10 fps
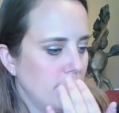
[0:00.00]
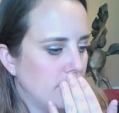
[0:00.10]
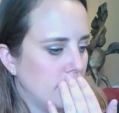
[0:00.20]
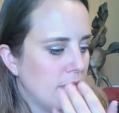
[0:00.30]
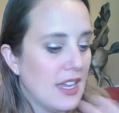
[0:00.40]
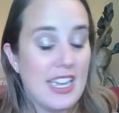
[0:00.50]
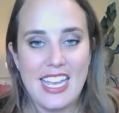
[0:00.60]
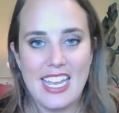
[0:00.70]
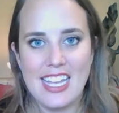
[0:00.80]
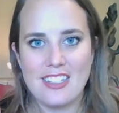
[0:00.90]

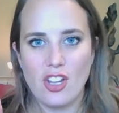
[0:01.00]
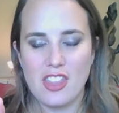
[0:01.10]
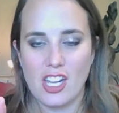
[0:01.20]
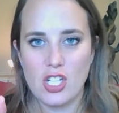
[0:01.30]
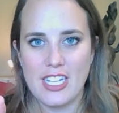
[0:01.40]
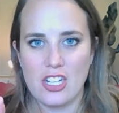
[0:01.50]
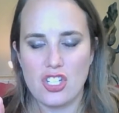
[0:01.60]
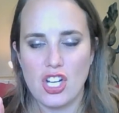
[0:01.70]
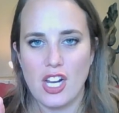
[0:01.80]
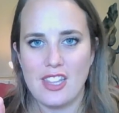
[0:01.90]
it's a thicker
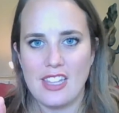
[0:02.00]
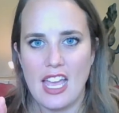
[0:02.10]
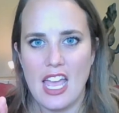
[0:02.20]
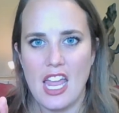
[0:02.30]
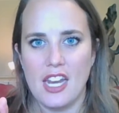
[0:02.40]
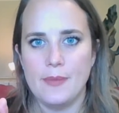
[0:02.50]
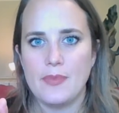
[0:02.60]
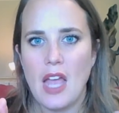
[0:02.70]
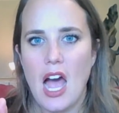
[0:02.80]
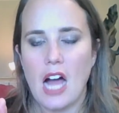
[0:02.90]
texture than
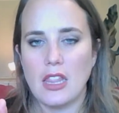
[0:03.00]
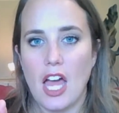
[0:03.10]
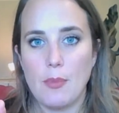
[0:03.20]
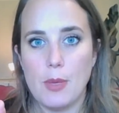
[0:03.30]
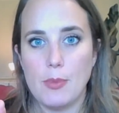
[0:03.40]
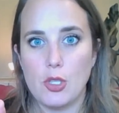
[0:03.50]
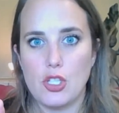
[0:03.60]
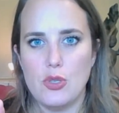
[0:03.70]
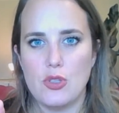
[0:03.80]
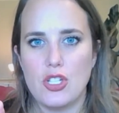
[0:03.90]
a lot of people are
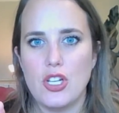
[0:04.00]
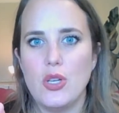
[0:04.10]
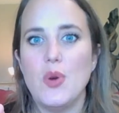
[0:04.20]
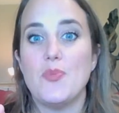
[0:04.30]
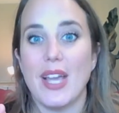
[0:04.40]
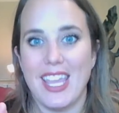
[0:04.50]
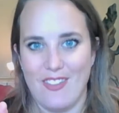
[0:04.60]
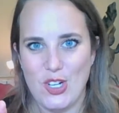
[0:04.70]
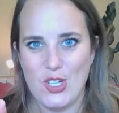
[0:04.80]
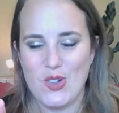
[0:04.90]
used to, but give
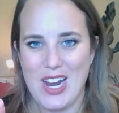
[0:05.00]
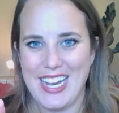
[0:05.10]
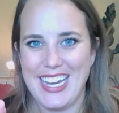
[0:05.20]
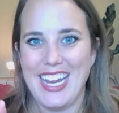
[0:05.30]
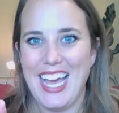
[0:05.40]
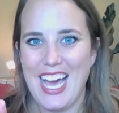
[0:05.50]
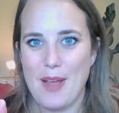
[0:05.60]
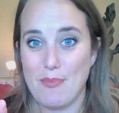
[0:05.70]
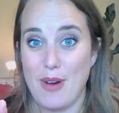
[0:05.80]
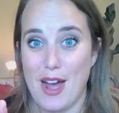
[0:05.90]
it a try. I
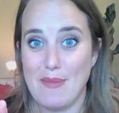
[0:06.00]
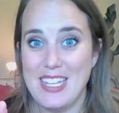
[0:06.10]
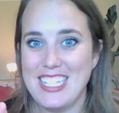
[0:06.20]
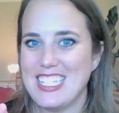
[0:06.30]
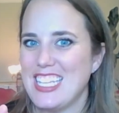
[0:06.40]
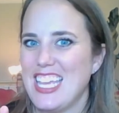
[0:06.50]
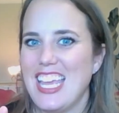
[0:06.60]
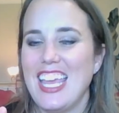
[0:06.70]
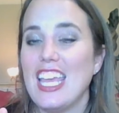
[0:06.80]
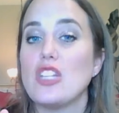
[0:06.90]
promise
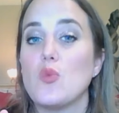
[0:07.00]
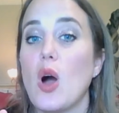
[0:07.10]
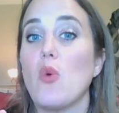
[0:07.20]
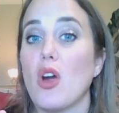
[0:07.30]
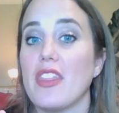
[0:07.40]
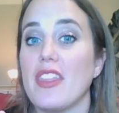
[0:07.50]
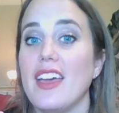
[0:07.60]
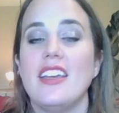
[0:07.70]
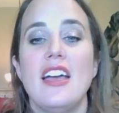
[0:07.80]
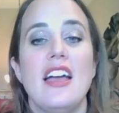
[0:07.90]
it's well worth
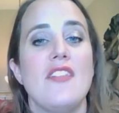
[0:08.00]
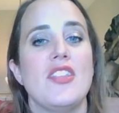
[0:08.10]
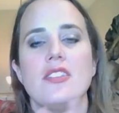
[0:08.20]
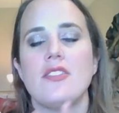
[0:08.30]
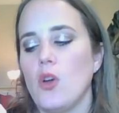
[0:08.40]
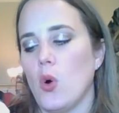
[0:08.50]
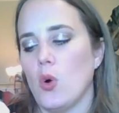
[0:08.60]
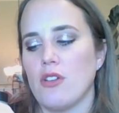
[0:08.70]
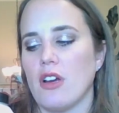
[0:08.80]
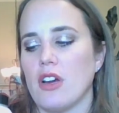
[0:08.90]
it. This is like a
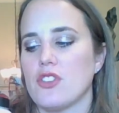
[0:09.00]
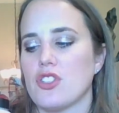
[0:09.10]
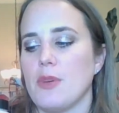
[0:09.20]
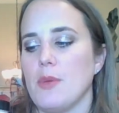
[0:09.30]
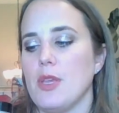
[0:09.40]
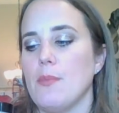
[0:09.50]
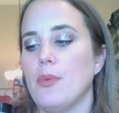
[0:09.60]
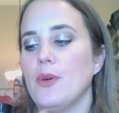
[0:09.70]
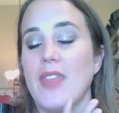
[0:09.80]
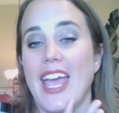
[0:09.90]
holy grail for so many
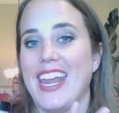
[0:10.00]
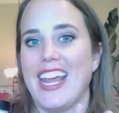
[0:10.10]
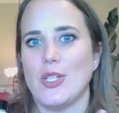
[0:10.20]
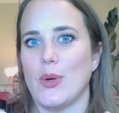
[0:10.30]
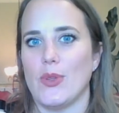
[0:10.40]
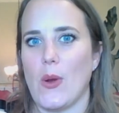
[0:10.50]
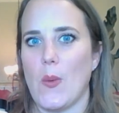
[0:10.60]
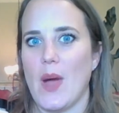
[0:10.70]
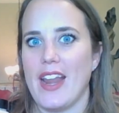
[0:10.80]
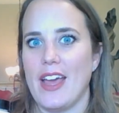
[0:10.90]
people, and I totally know
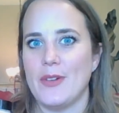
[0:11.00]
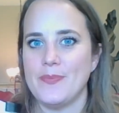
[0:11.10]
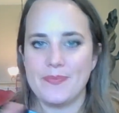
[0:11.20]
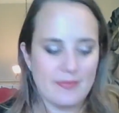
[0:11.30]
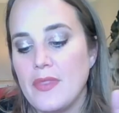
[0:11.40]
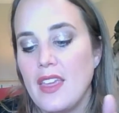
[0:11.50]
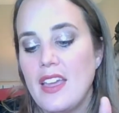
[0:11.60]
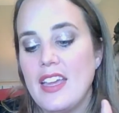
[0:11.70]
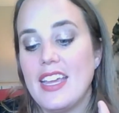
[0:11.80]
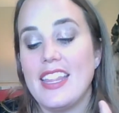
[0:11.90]
why now.
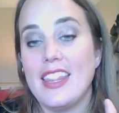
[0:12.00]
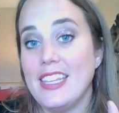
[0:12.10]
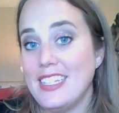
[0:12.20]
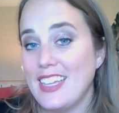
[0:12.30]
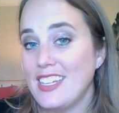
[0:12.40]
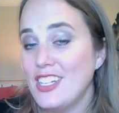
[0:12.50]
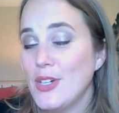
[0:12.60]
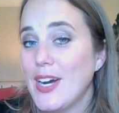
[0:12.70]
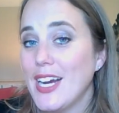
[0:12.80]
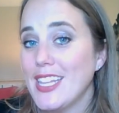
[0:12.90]
These I didn't
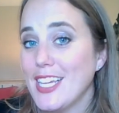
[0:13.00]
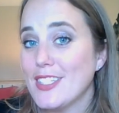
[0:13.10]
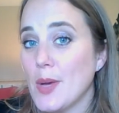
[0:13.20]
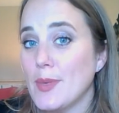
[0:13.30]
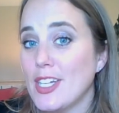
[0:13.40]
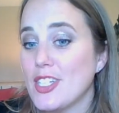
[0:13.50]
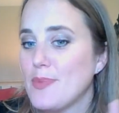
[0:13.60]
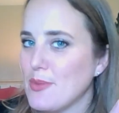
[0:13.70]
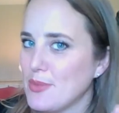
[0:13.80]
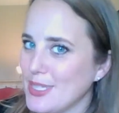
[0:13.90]
know I'd like so much,
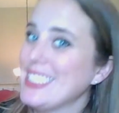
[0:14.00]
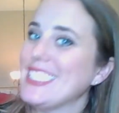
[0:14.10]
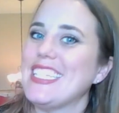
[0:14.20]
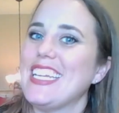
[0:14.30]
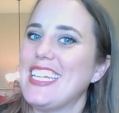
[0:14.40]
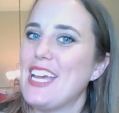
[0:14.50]
but I'm really excited